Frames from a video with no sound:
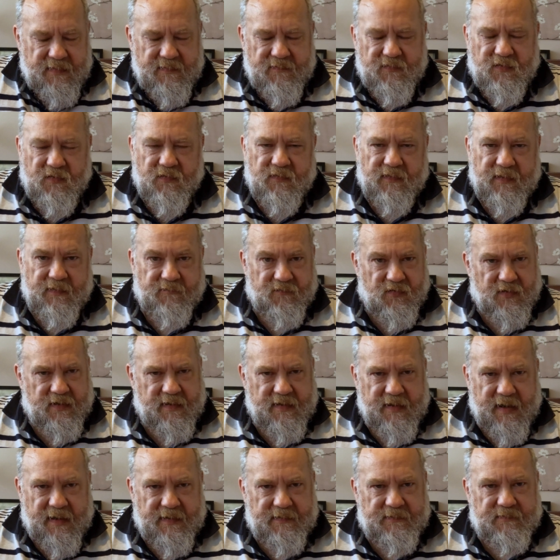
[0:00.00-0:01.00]
They've got
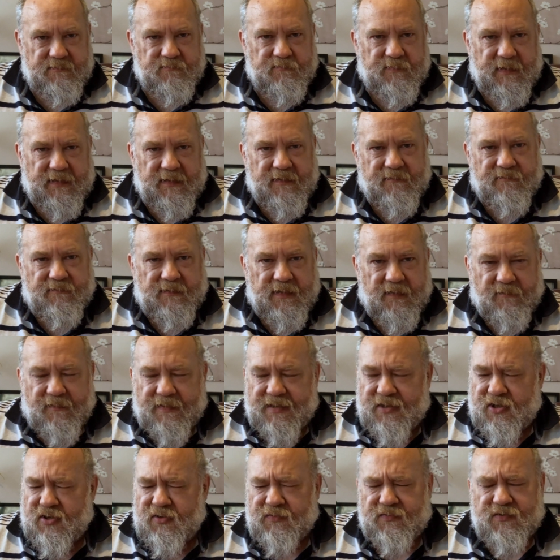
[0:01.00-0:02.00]
a nice big flavour,
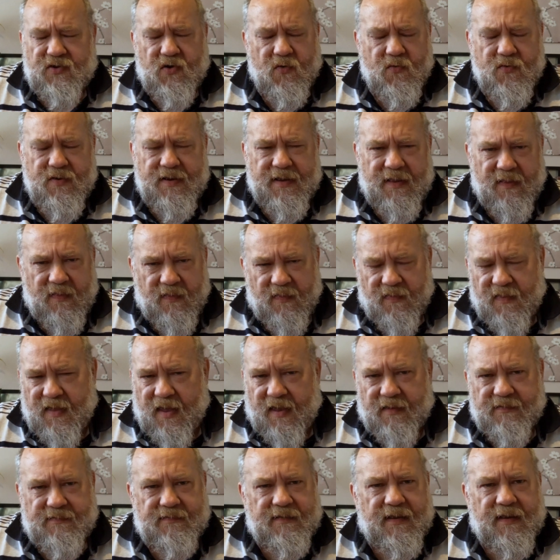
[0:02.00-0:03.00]
and you just can't get
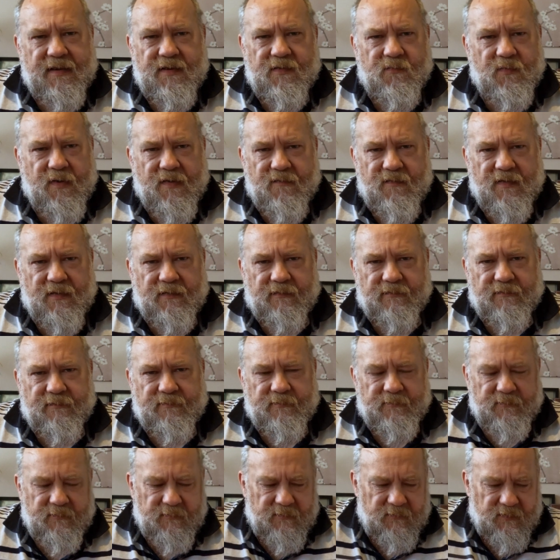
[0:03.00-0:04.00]
that anywhere
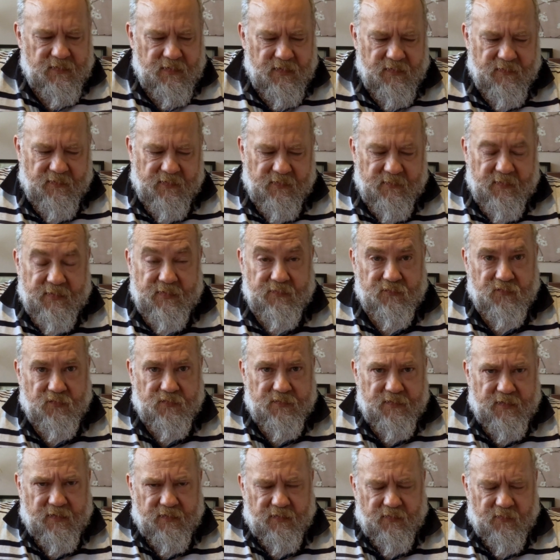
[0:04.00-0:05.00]
else without you can
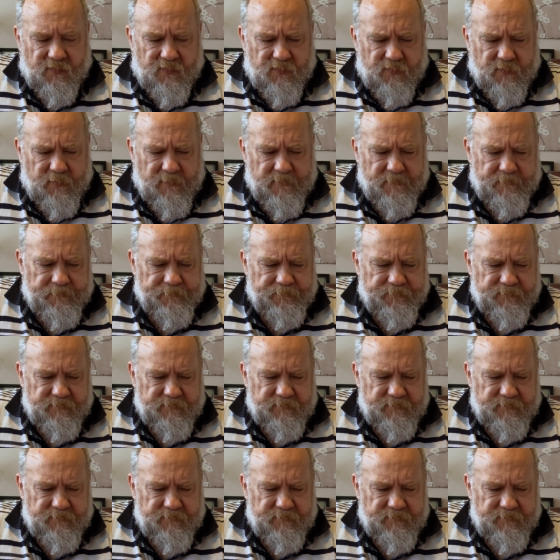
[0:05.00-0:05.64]
grow your own.